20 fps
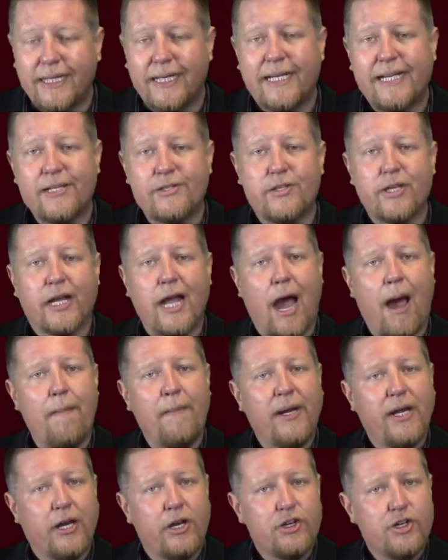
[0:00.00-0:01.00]
is the
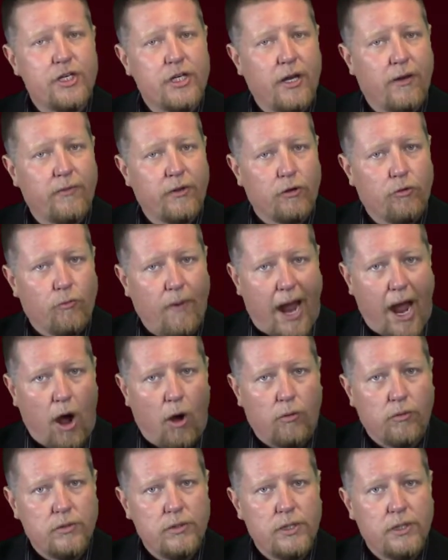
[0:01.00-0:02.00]
combination of the
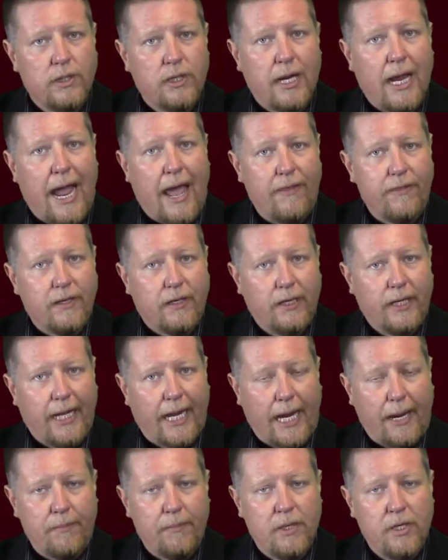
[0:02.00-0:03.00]
ground and the
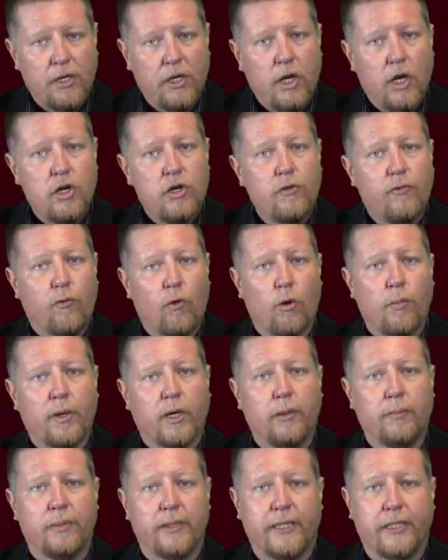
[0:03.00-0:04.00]
claim to form a
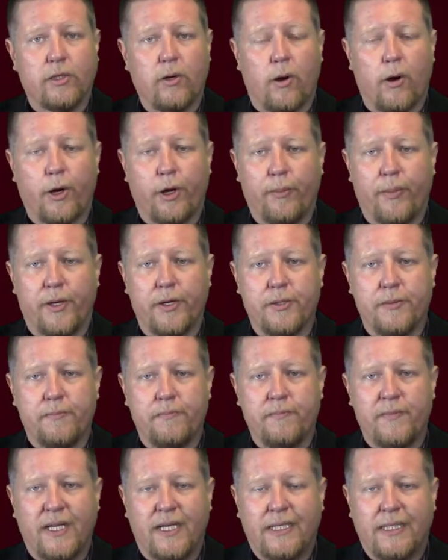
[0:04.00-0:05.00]
complete argument.
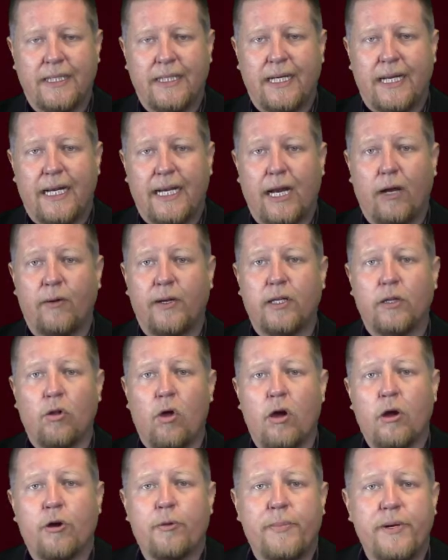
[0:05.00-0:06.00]
Now, in
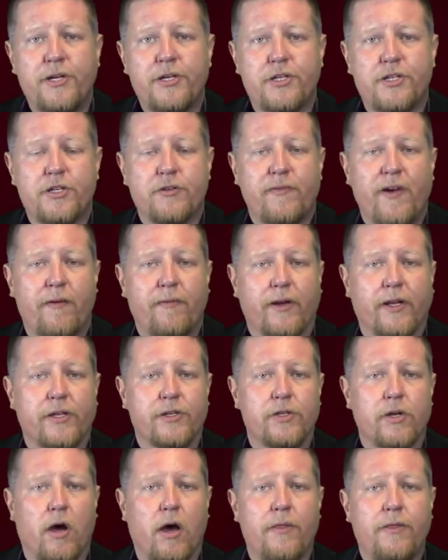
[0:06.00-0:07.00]
longer pieces of
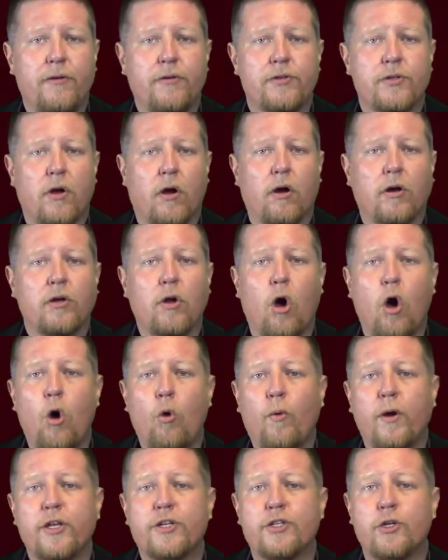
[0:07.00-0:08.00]
evidence, authors aren't
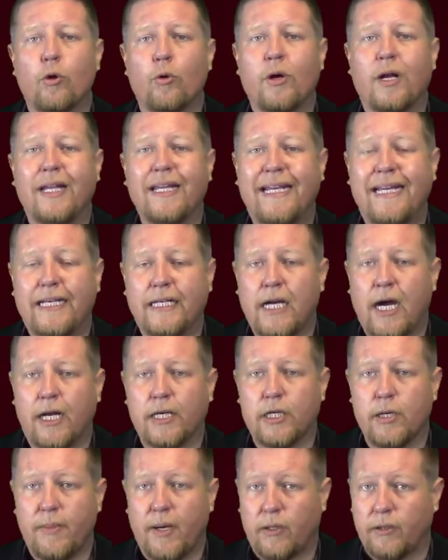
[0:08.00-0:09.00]
always so
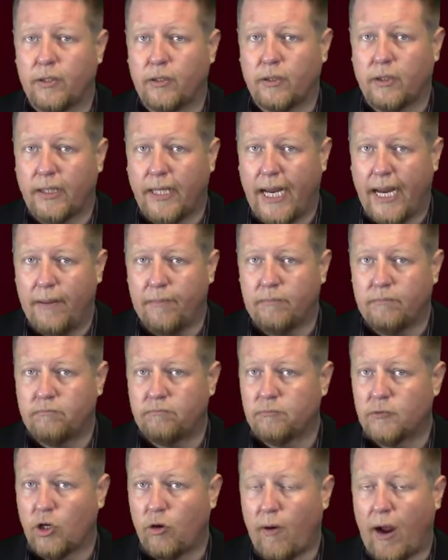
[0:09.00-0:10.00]
clean-cut about their
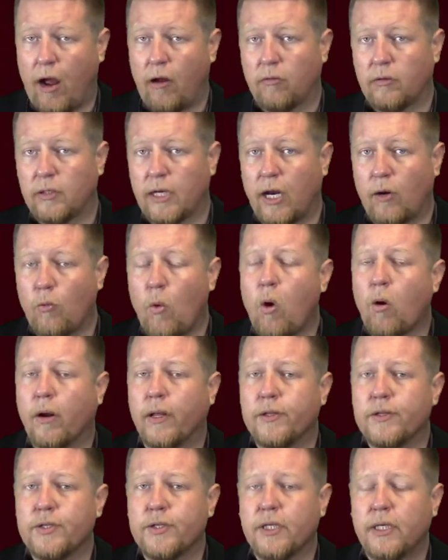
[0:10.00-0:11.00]
claim, ground, and
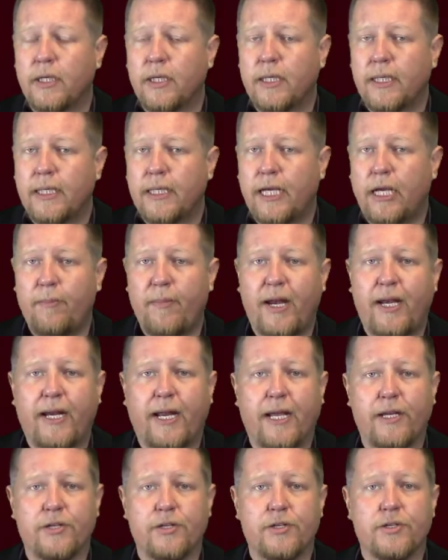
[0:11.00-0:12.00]
warrants. In many
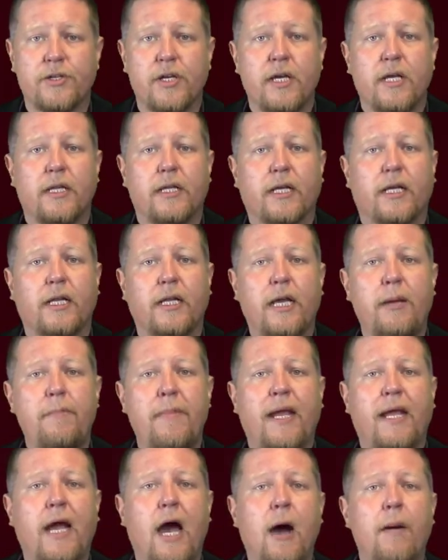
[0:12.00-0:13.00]
cases, the claim
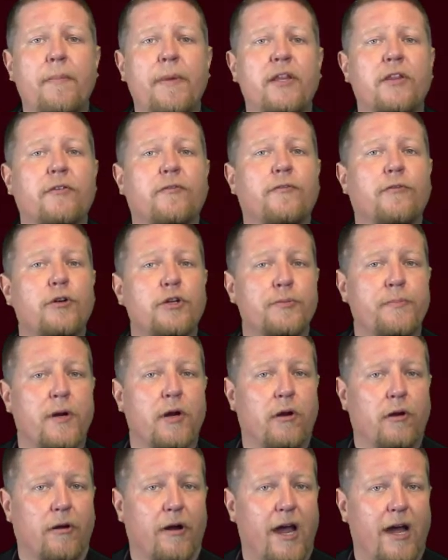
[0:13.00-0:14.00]
may come in the first
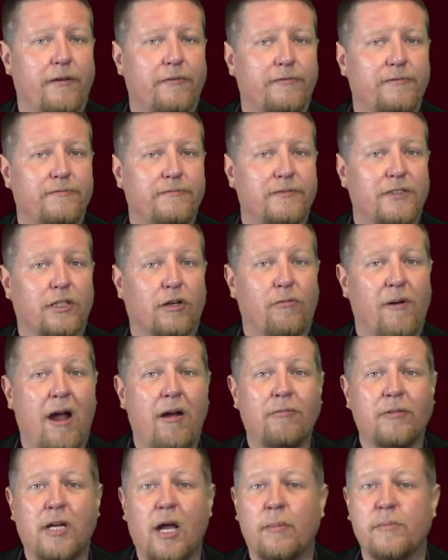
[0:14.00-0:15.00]
paragraph, the
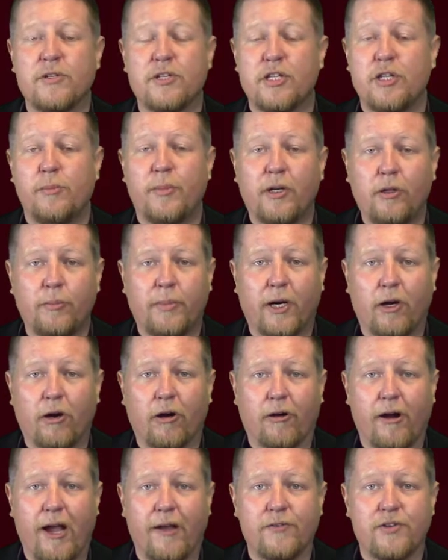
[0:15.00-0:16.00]
ground comes in the middle
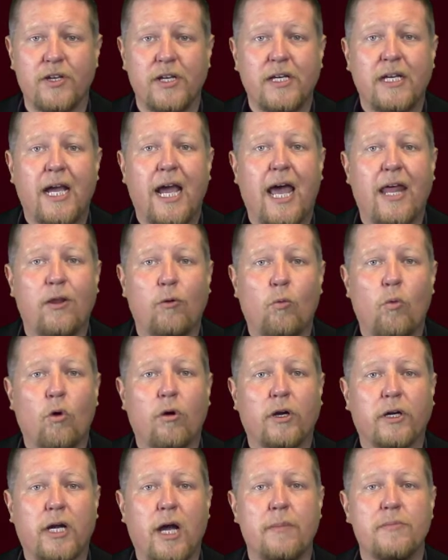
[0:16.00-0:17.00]
paragraphs, and the
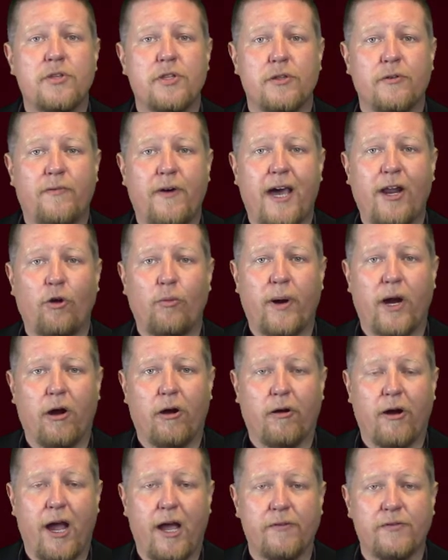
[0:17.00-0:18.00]
warrant comes in the final
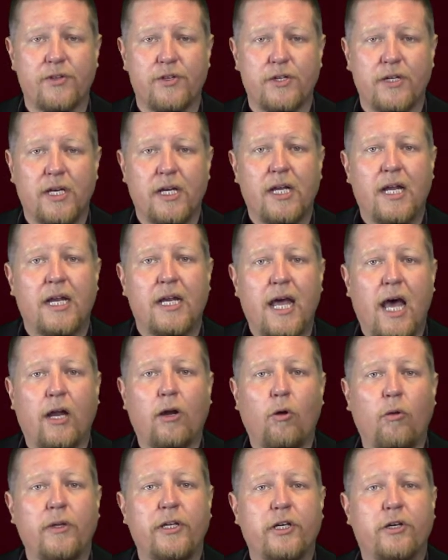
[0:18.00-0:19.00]
paragraphs. Not
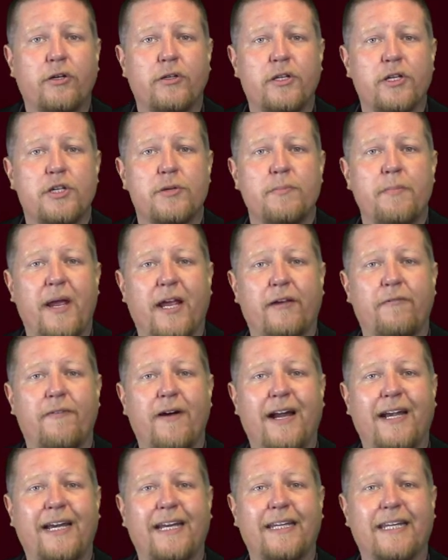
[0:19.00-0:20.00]
only could this make
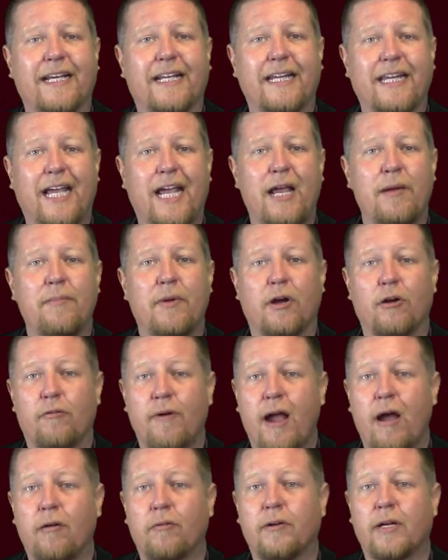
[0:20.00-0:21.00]
finding the claim,
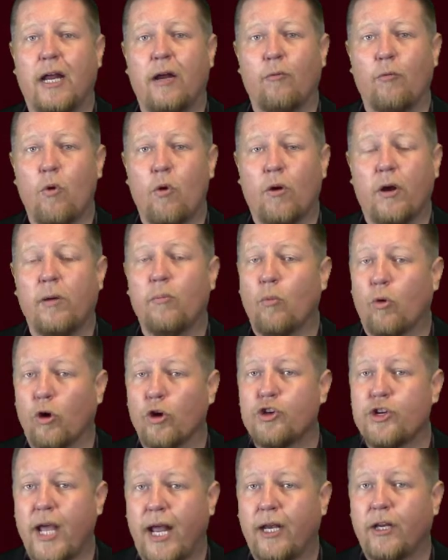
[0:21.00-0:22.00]
ground, and warrant more
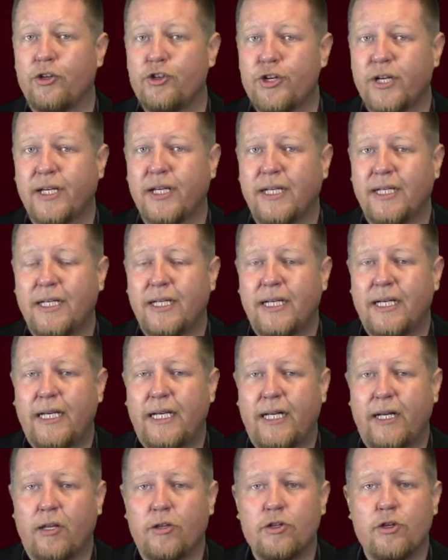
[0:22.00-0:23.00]
challenging,
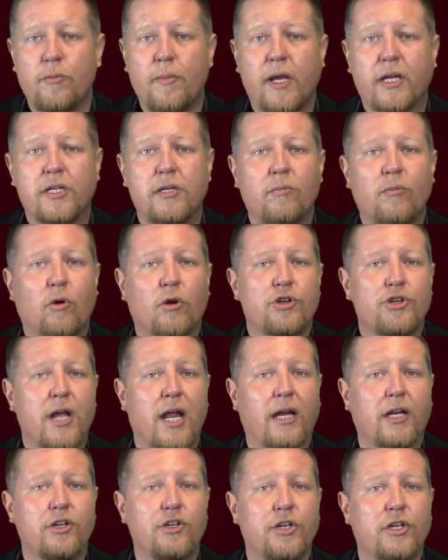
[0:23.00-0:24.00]
it also makes it more
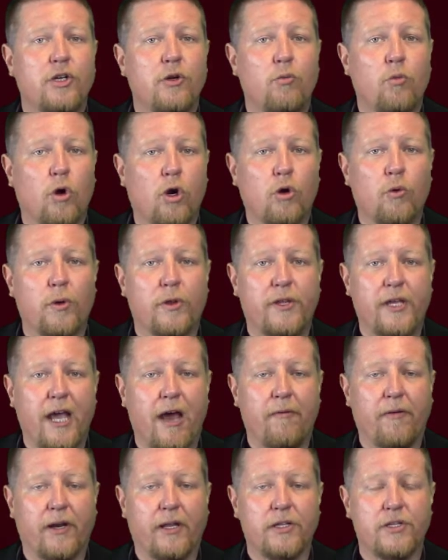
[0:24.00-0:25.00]
challenging to work with the
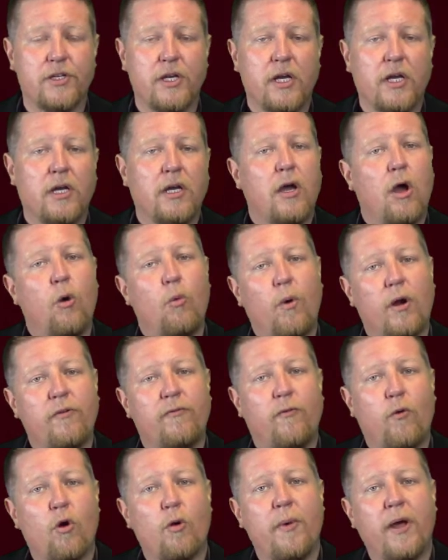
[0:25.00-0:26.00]
evidence. When
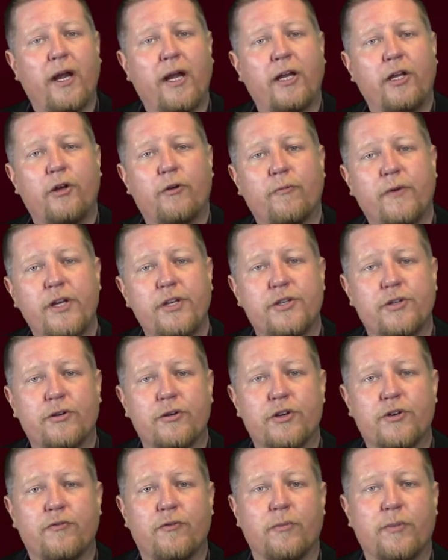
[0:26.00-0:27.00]
formatting your
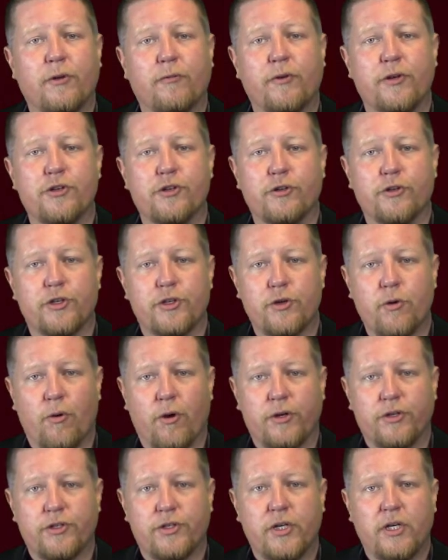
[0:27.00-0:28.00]
research from the original
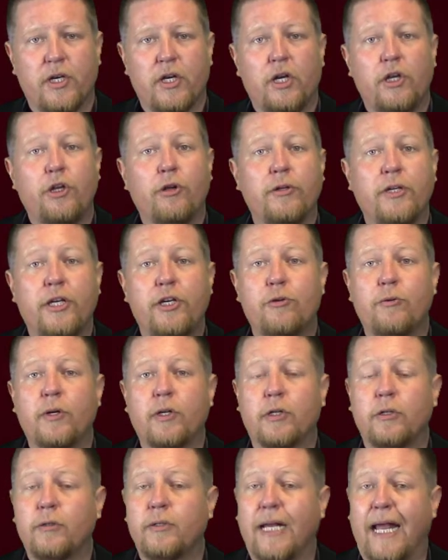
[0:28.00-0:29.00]
source, you'll need to
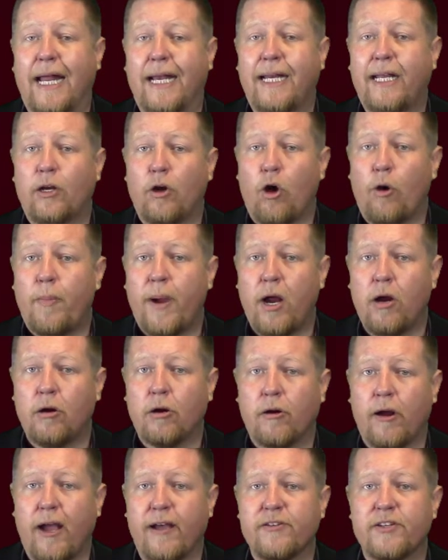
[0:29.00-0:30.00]
include any and all
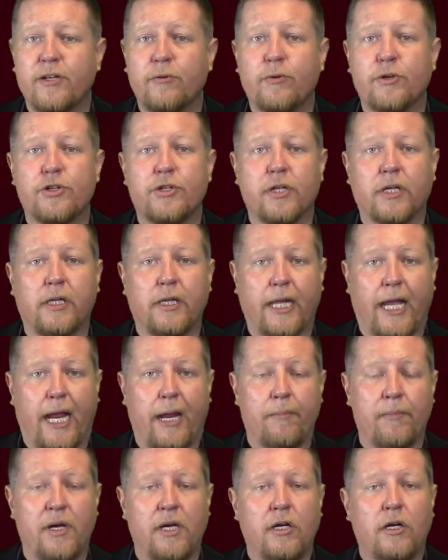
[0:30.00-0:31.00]
paragraphs in which the
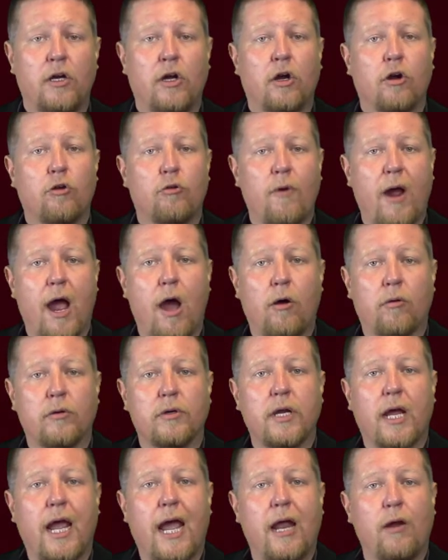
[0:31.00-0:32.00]
claim,
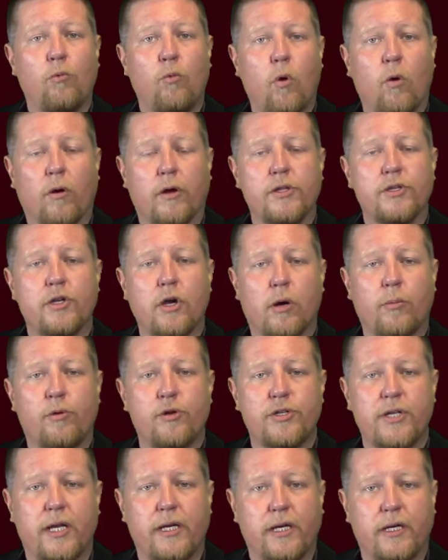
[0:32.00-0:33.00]
ground, and warrants are
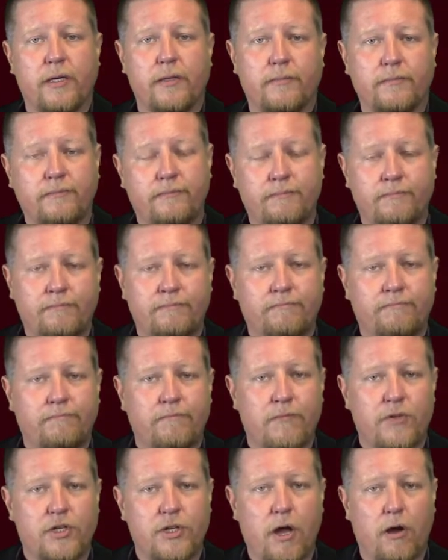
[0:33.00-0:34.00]
presented.
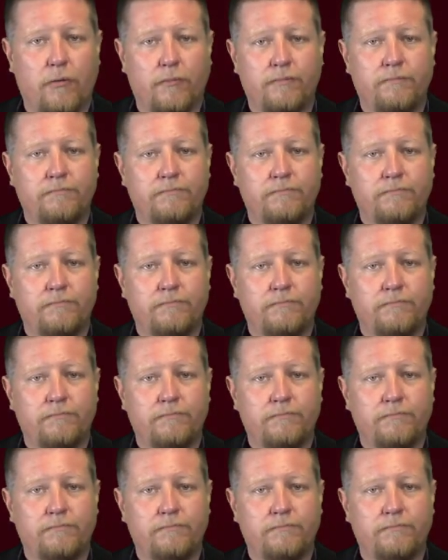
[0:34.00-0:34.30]
So,